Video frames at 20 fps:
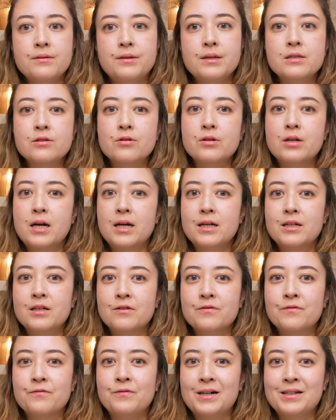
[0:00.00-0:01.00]
These are kind
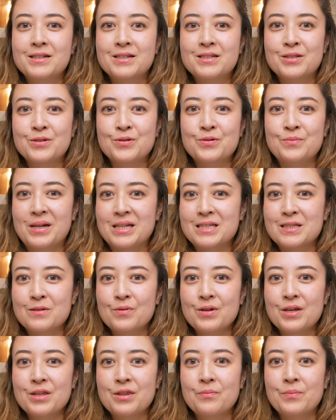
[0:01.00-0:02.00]
of fun to mess
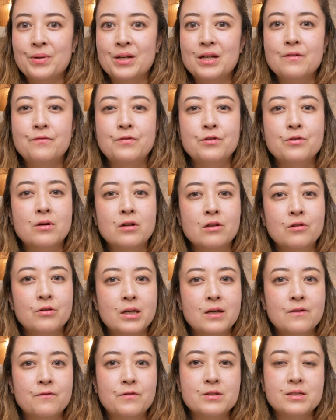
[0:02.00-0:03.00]
with, but if you are
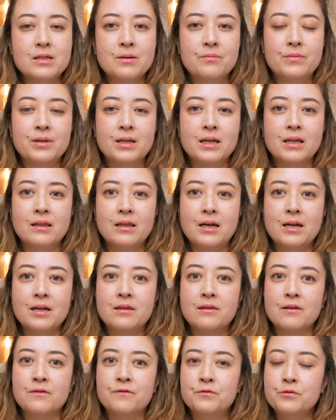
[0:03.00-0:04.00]
looking for something
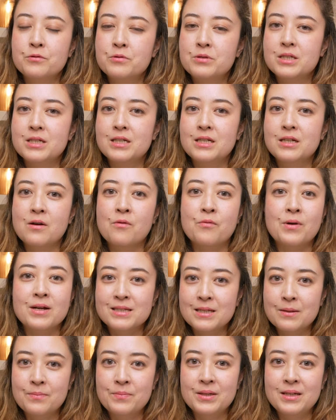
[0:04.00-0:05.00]
like the Fuji
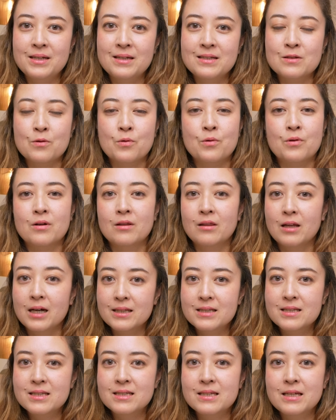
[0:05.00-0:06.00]
recipes or
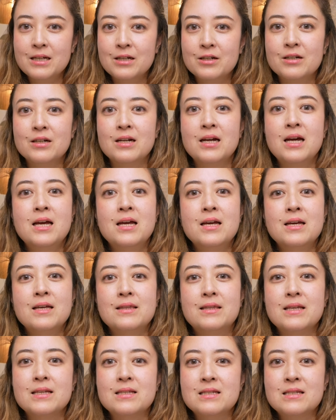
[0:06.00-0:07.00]
LUTs here,
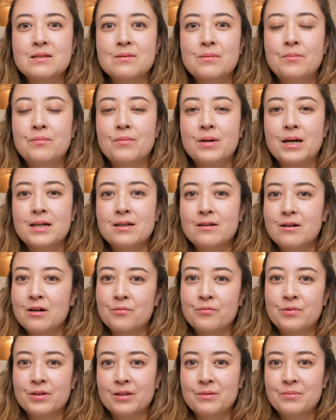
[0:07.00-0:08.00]
this might
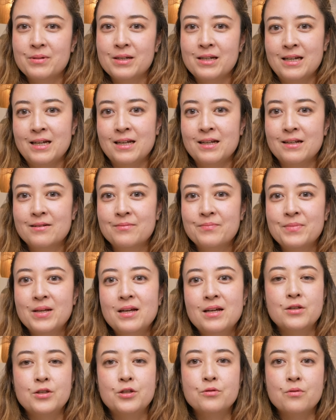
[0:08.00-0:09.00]
not really be it
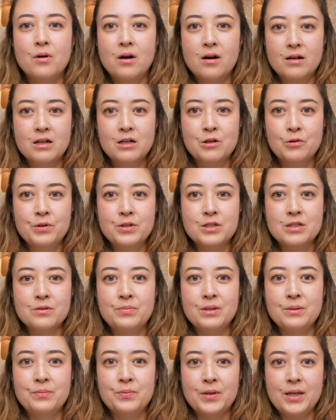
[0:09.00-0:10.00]
you are going to
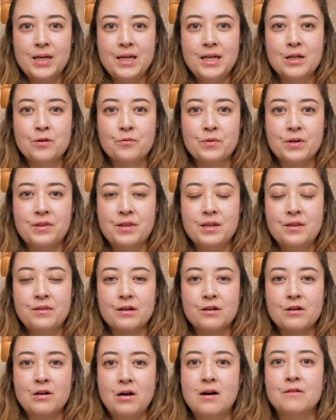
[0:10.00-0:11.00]
be playing within
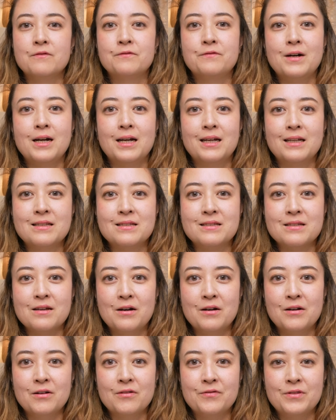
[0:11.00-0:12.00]
the confines
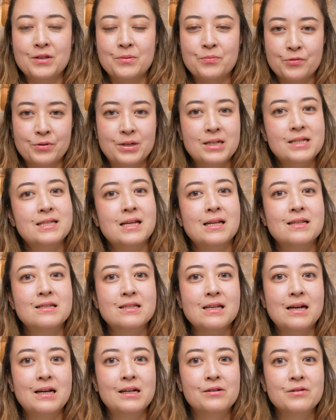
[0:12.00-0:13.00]
of the preset
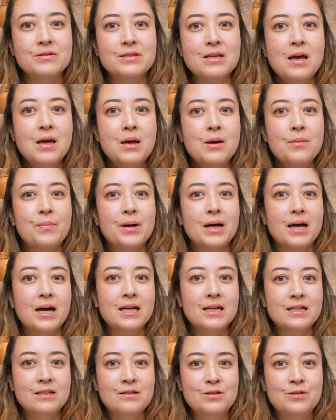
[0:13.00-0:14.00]
styles, but
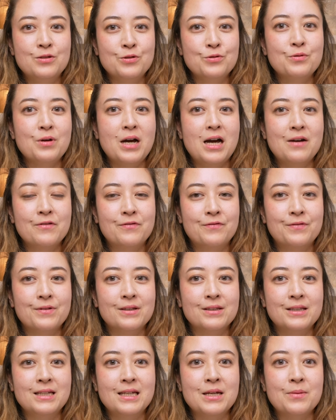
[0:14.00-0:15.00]
I do have a
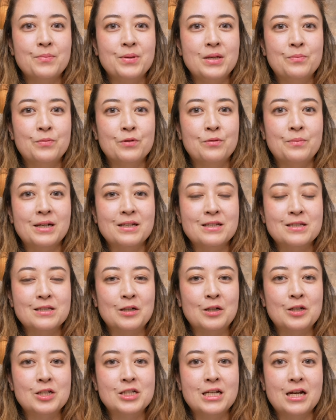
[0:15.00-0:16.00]
feeling people might
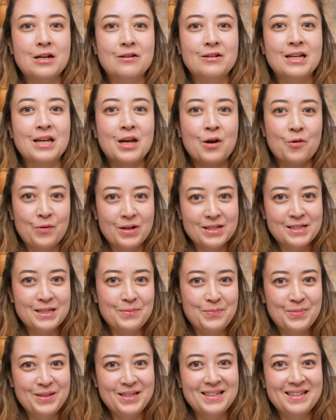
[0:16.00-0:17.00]
start sharing
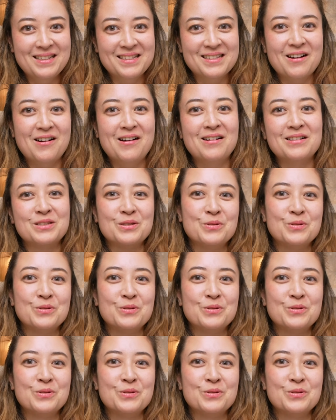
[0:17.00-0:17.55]
recipes on